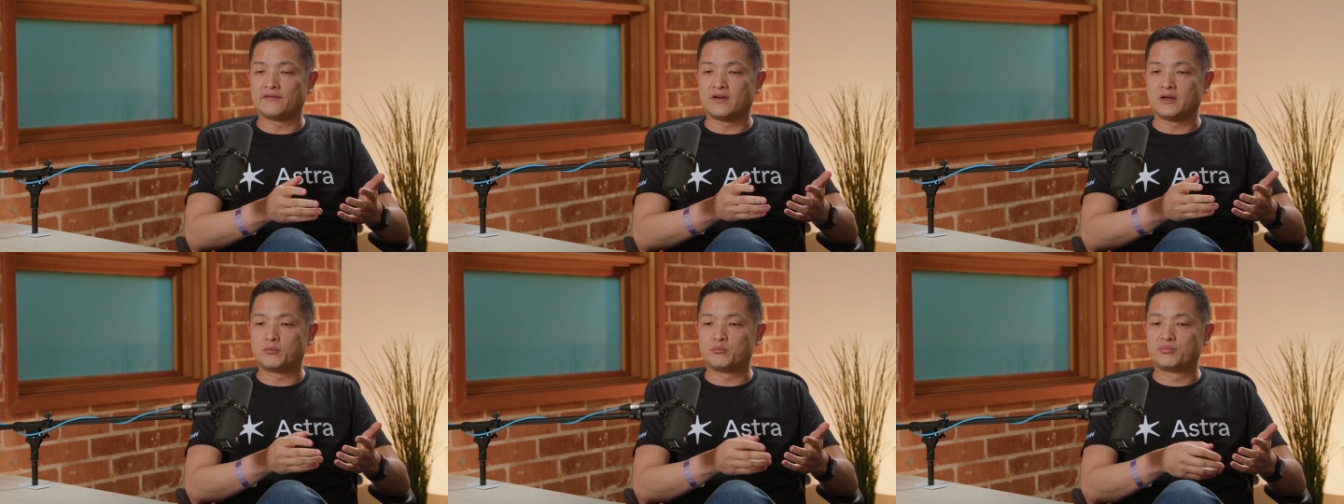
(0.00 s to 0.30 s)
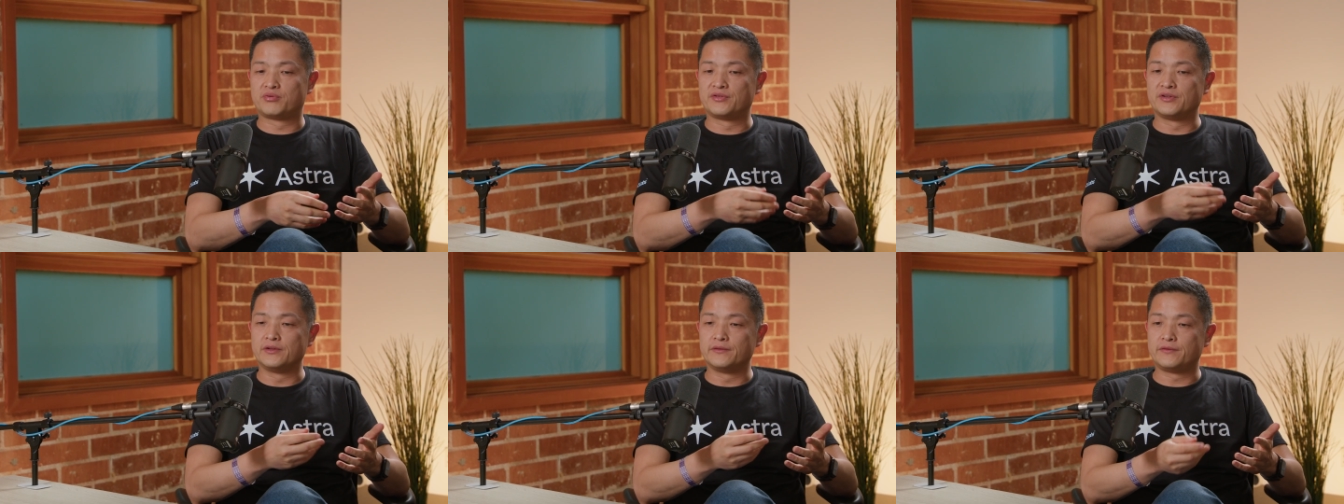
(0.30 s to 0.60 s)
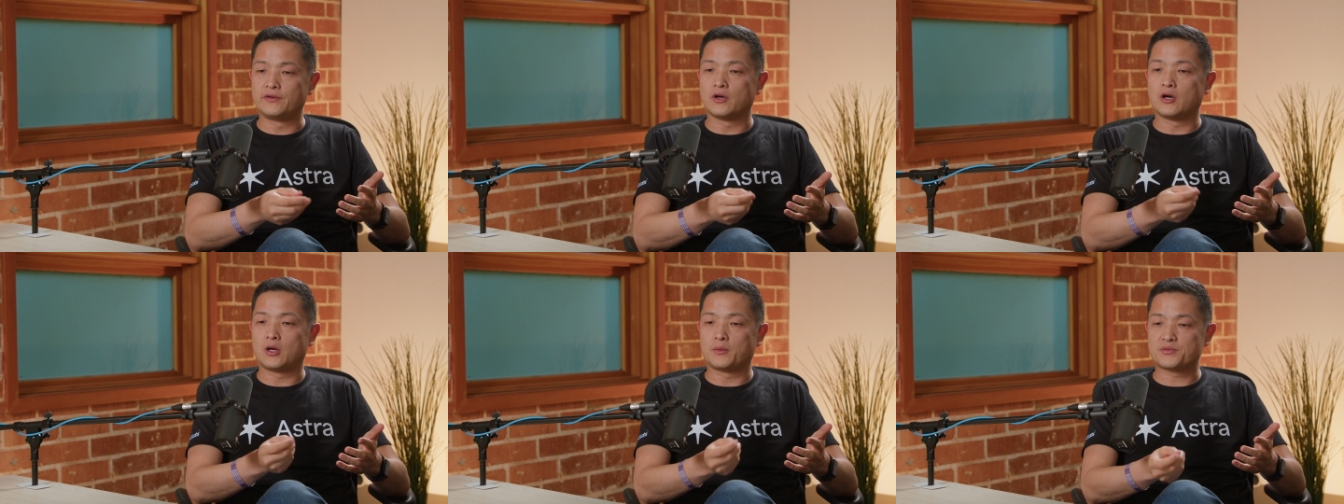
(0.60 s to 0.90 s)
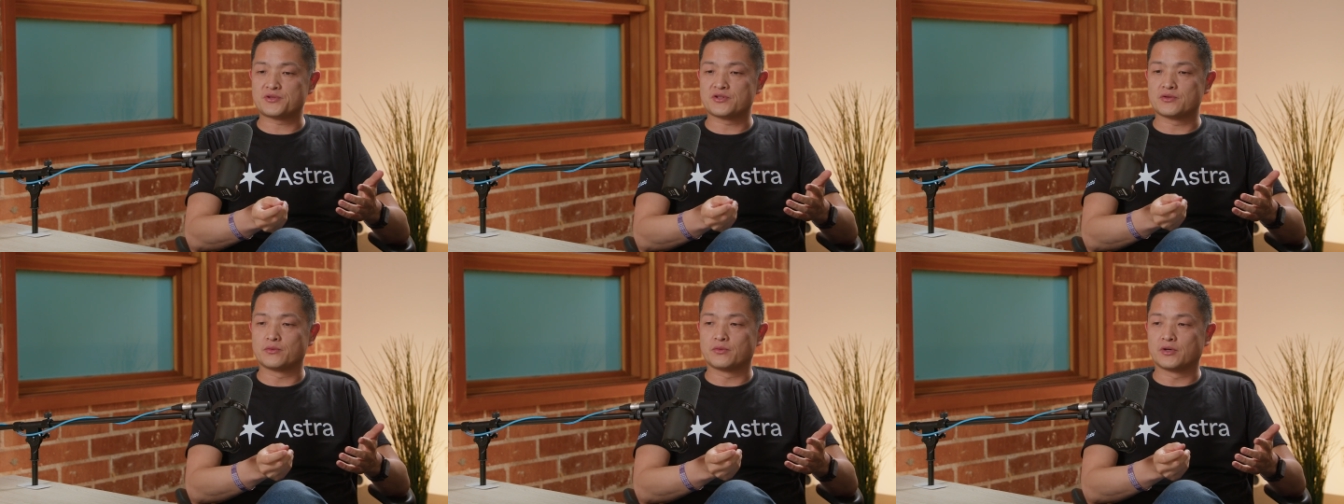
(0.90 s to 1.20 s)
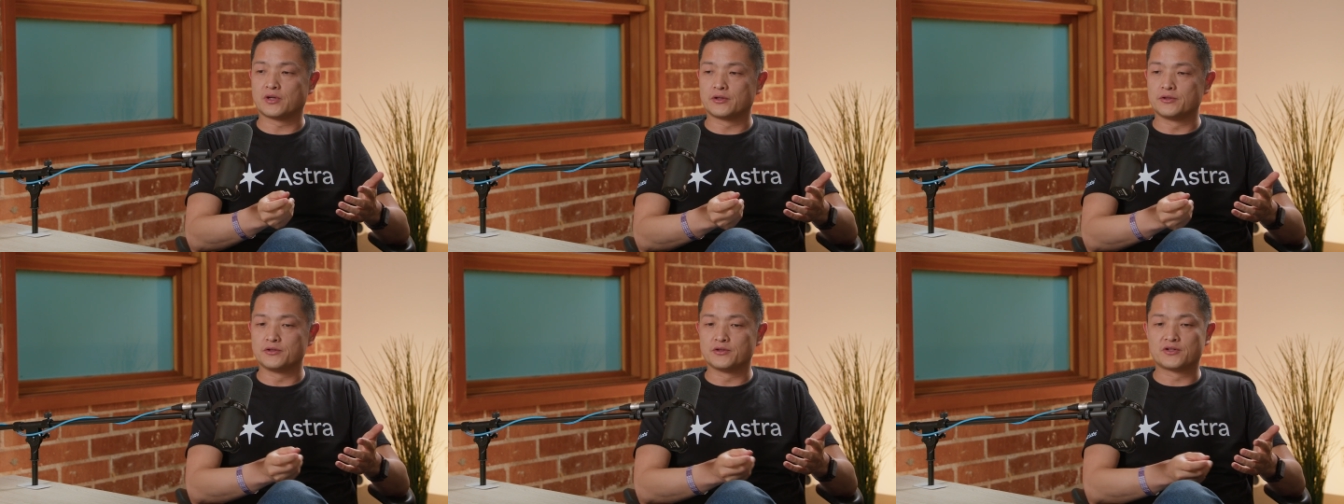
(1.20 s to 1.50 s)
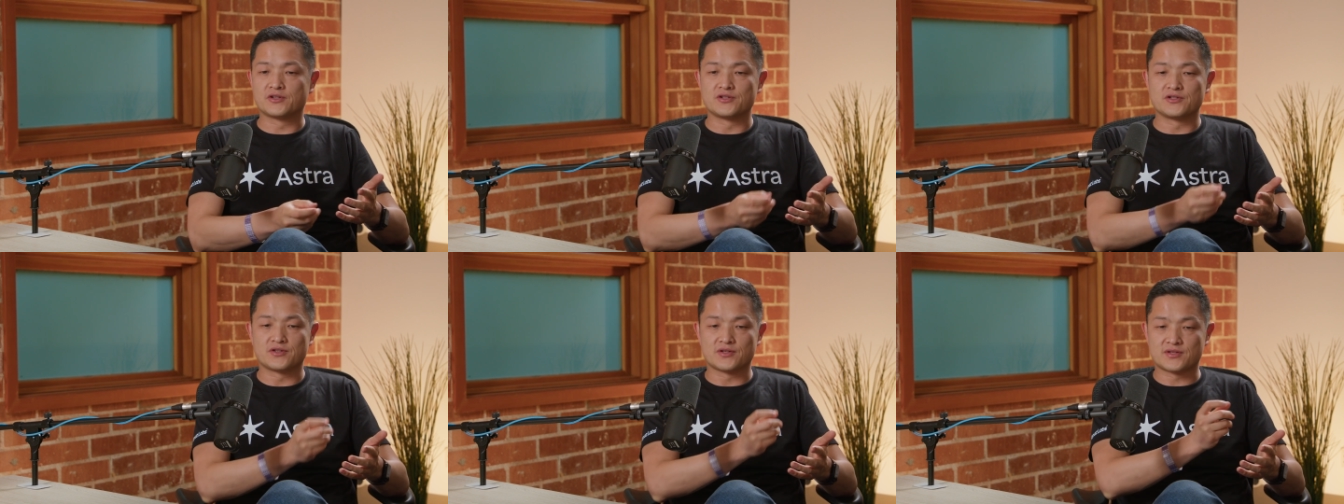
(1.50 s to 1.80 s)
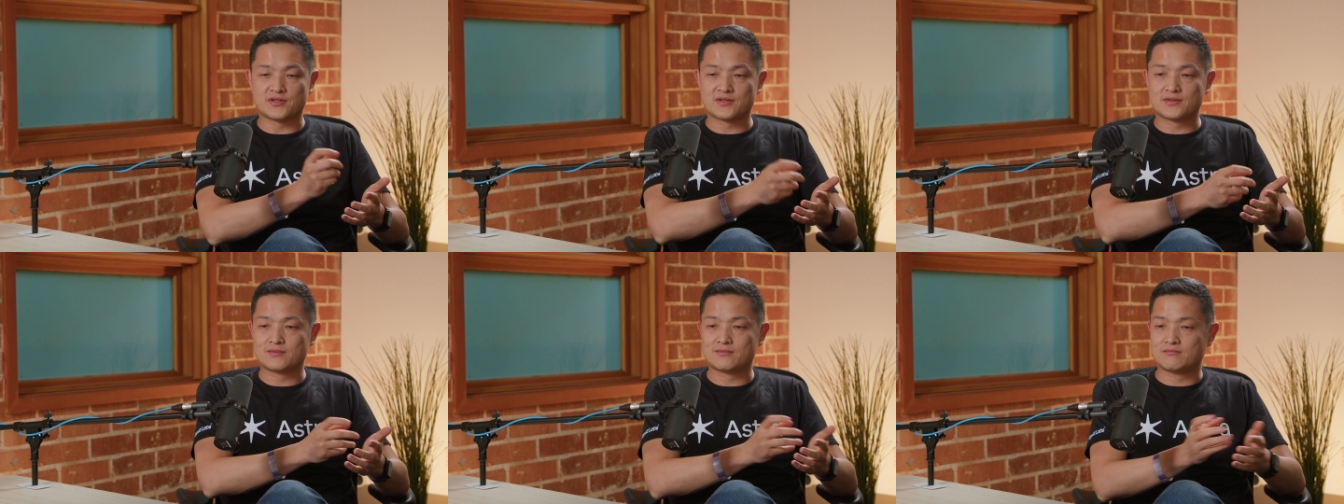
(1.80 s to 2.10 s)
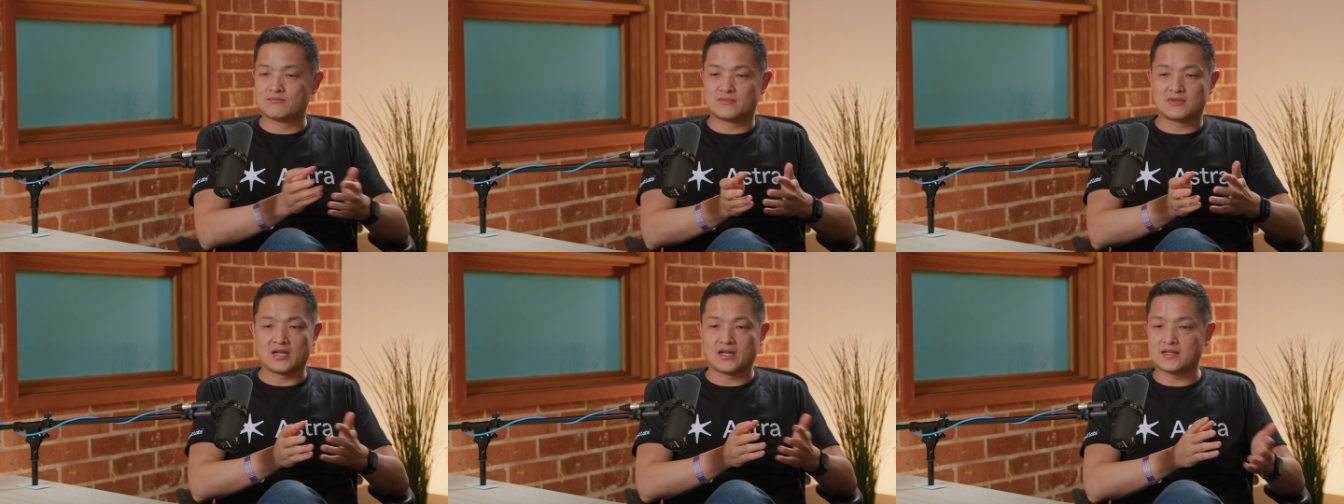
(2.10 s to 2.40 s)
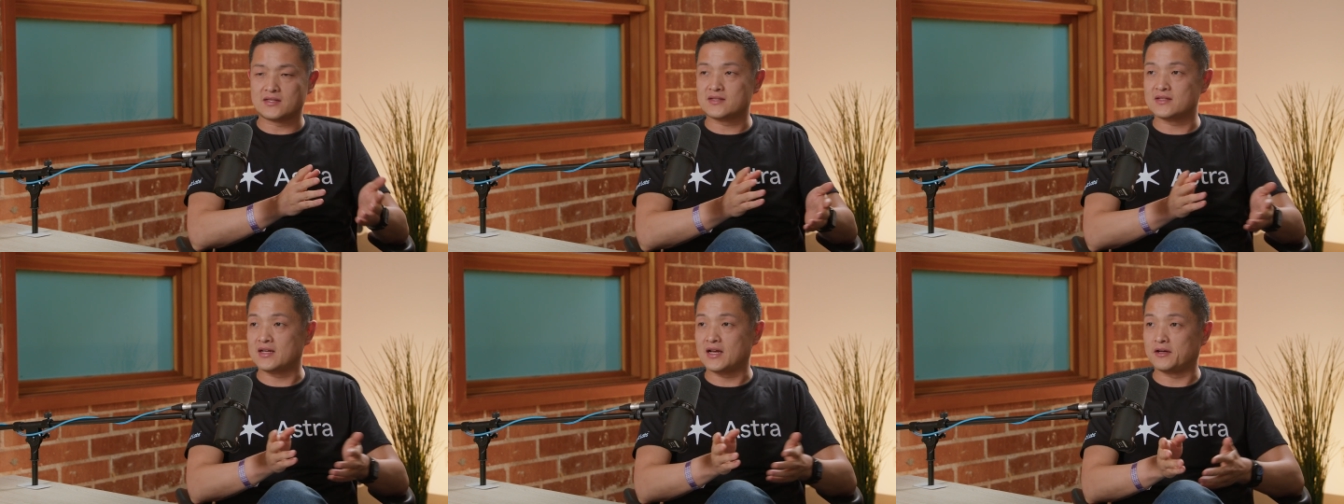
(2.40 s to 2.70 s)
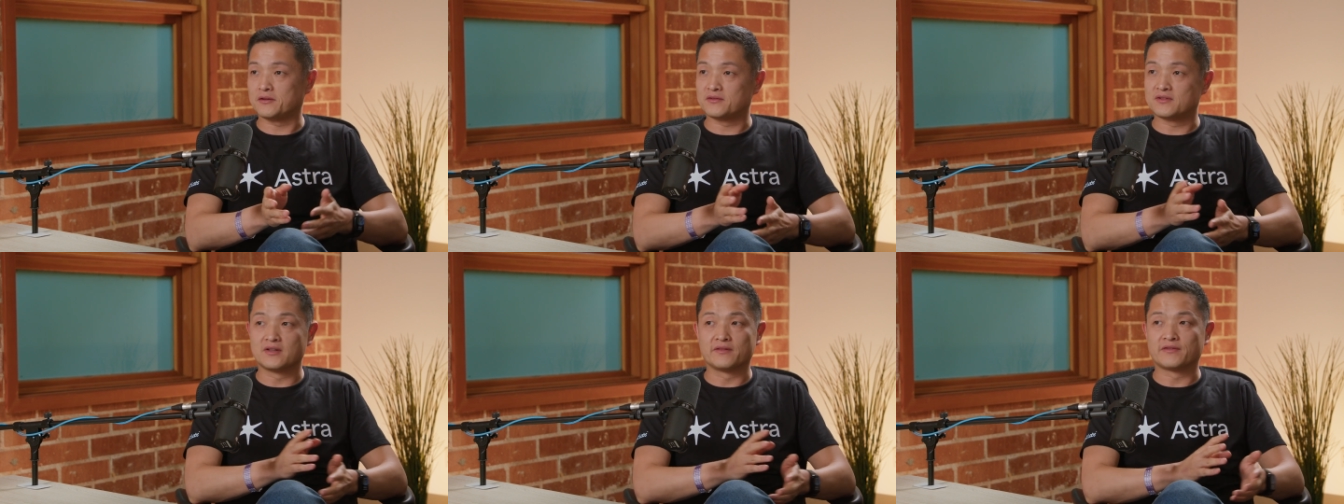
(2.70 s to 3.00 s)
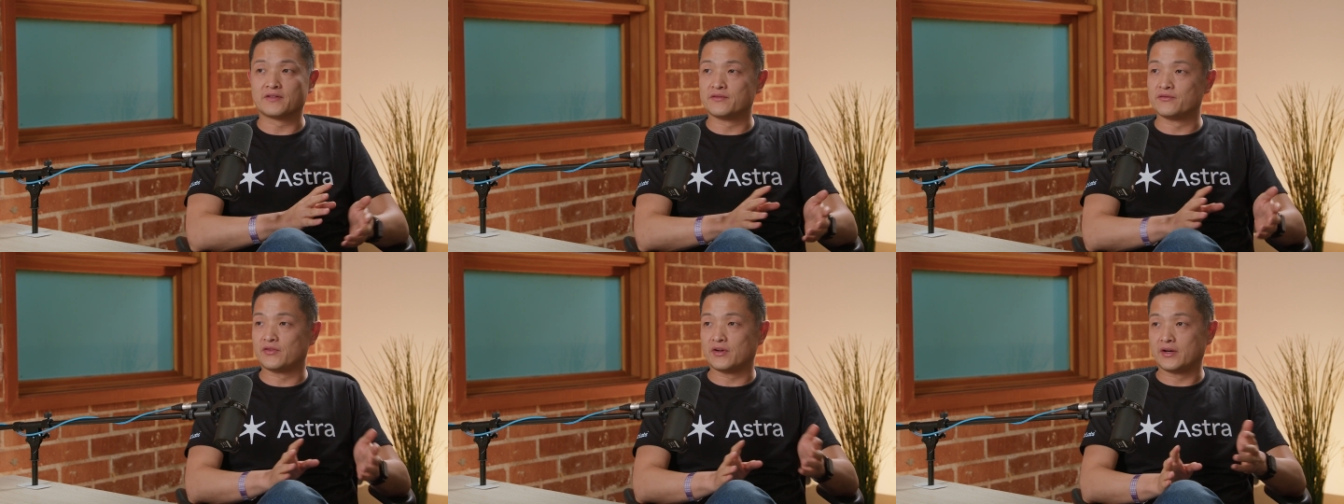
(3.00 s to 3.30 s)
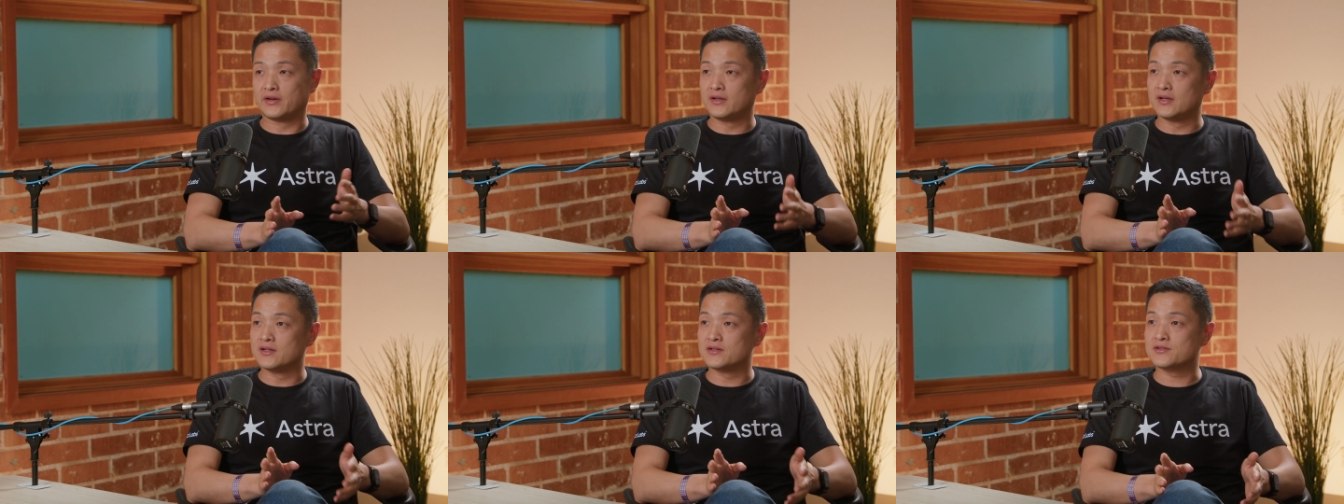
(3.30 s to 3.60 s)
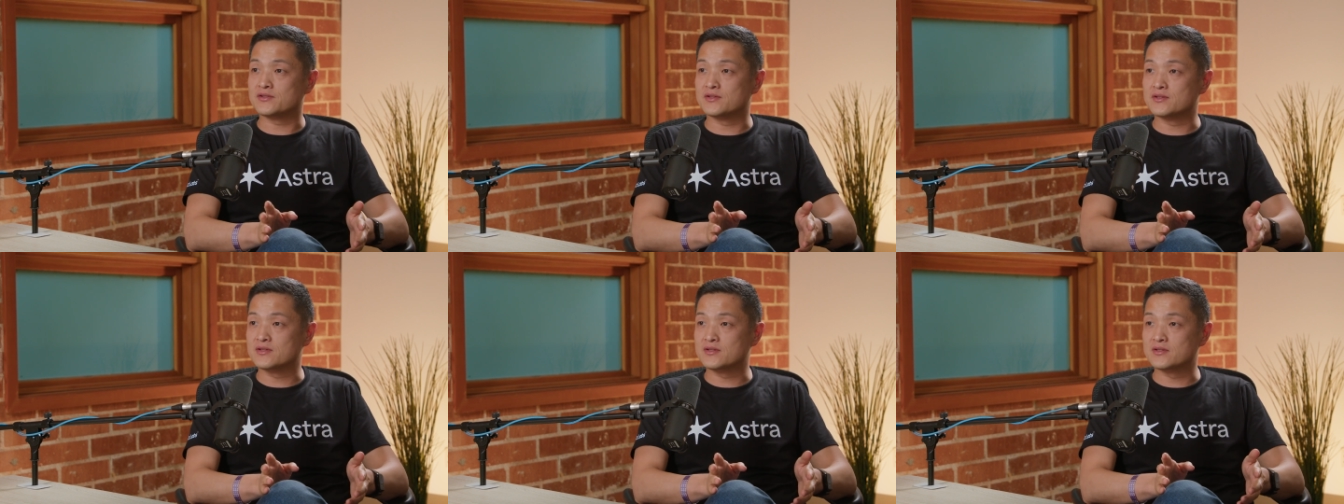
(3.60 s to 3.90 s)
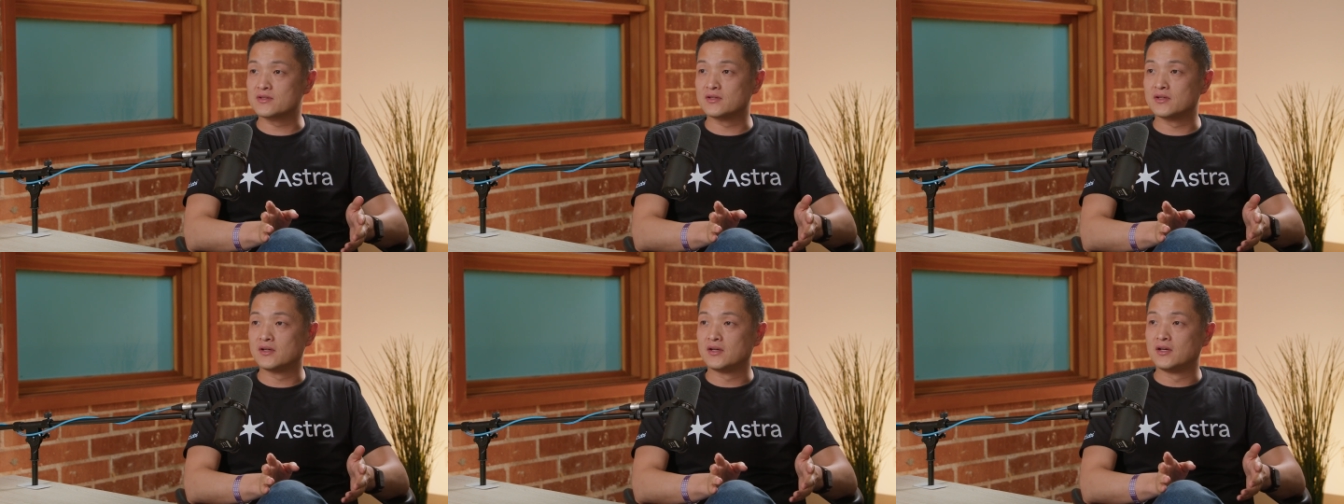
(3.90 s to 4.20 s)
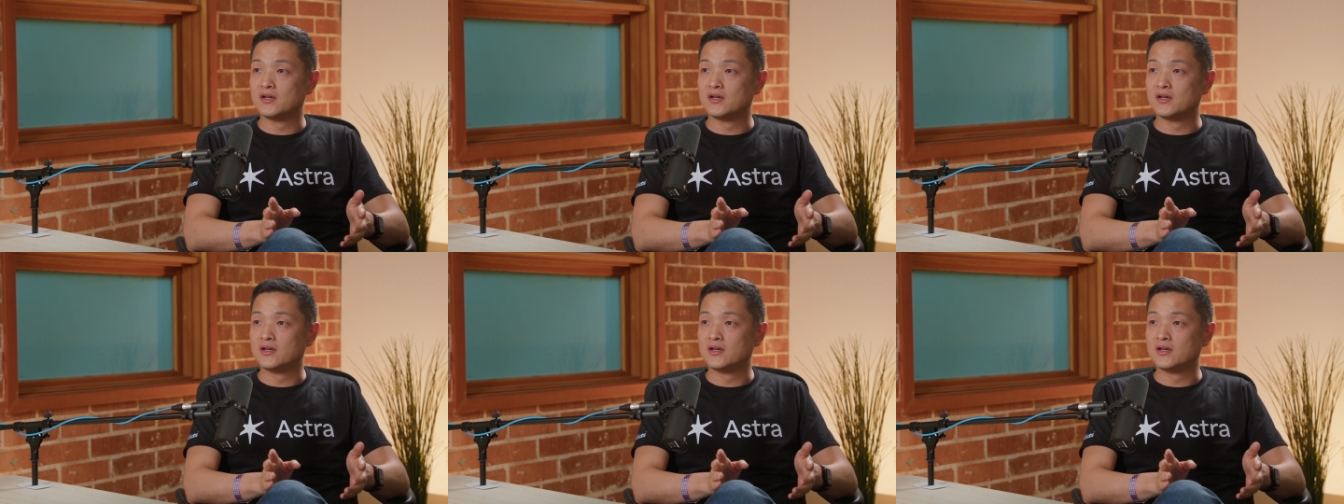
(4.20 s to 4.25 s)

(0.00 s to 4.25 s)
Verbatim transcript: a preview option where you can just test out different variations